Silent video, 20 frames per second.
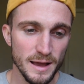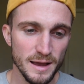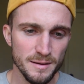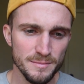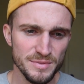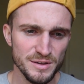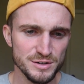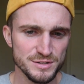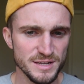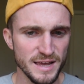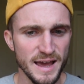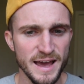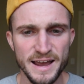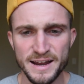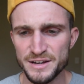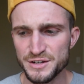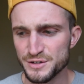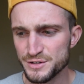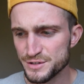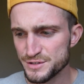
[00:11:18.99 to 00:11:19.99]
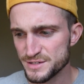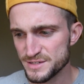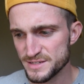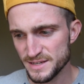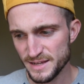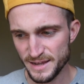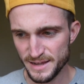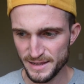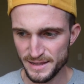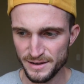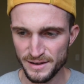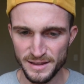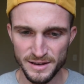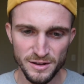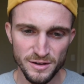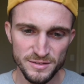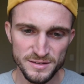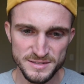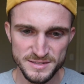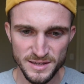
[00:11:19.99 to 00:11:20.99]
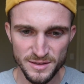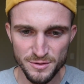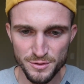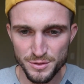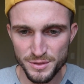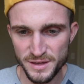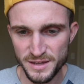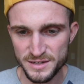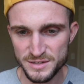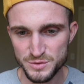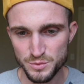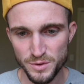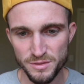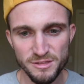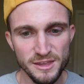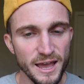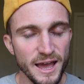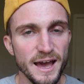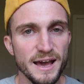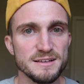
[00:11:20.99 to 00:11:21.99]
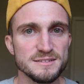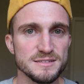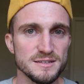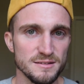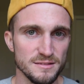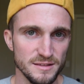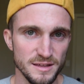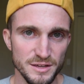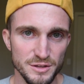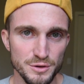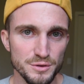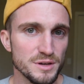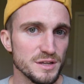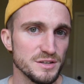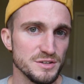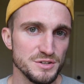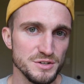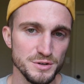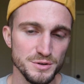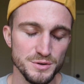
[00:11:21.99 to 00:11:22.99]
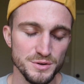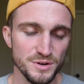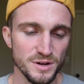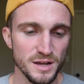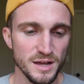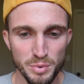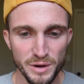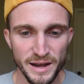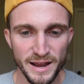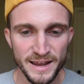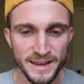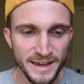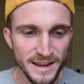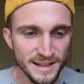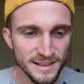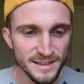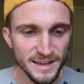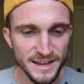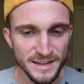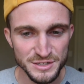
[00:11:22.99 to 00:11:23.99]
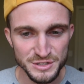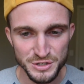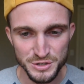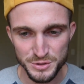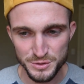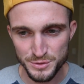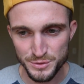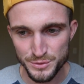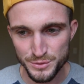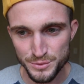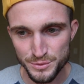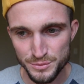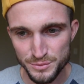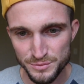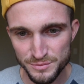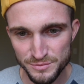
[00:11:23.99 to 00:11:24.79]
There's actors and all these other things with tasks that you can do, but I kind of like to